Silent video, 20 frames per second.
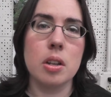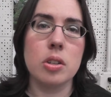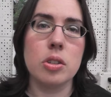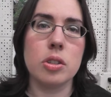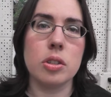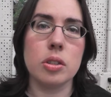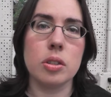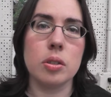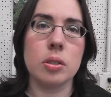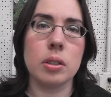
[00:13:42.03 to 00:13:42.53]

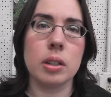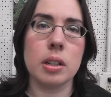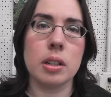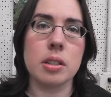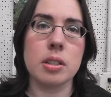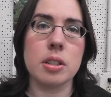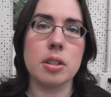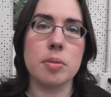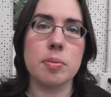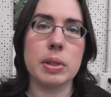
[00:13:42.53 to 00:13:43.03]
to get
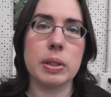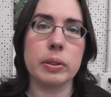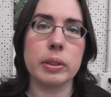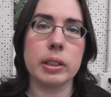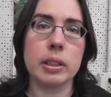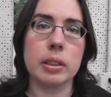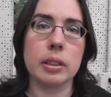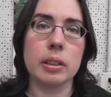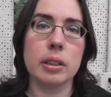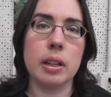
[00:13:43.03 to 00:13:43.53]
into the
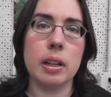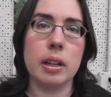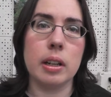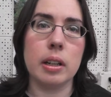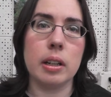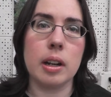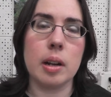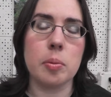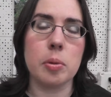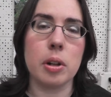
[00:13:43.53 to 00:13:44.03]
building
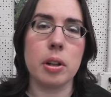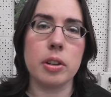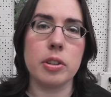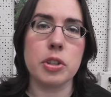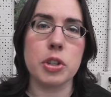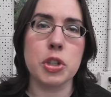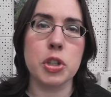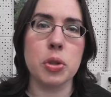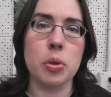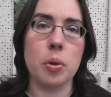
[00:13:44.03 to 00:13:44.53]
and I probably
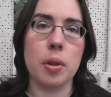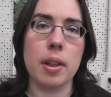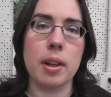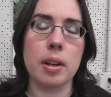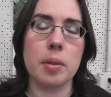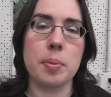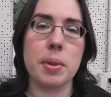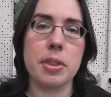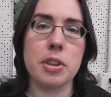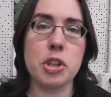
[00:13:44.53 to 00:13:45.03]
just threw that
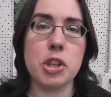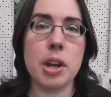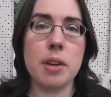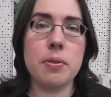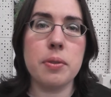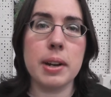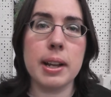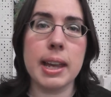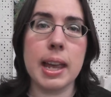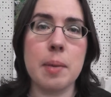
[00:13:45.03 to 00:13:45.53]
up on the
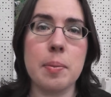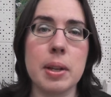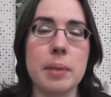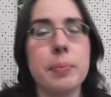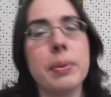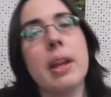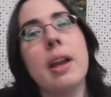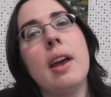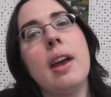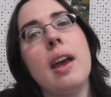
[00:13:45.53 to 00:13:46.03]
shelf when I came in.
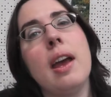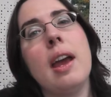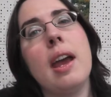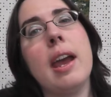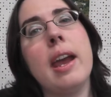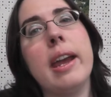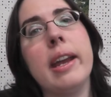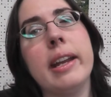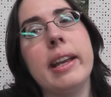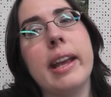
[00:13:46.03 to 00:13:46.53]

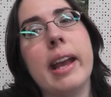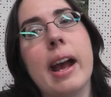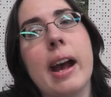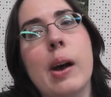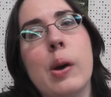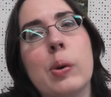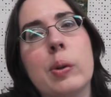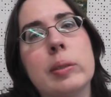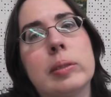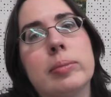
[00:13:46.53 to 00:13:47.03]

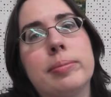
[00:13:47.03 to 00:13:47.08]
Anyhow,